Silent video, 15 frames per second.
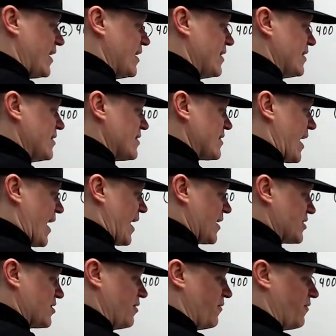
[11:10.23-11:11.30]
is
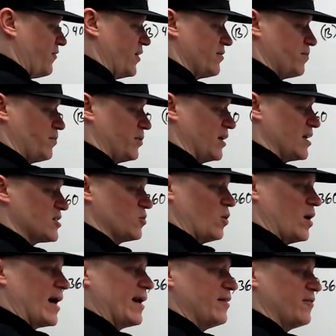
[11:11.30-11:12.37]
x to the fifth plus
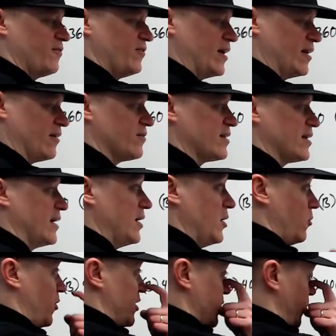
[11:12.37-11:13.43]
y to the fifth
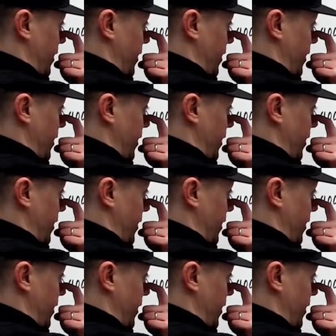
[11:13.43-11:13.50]
which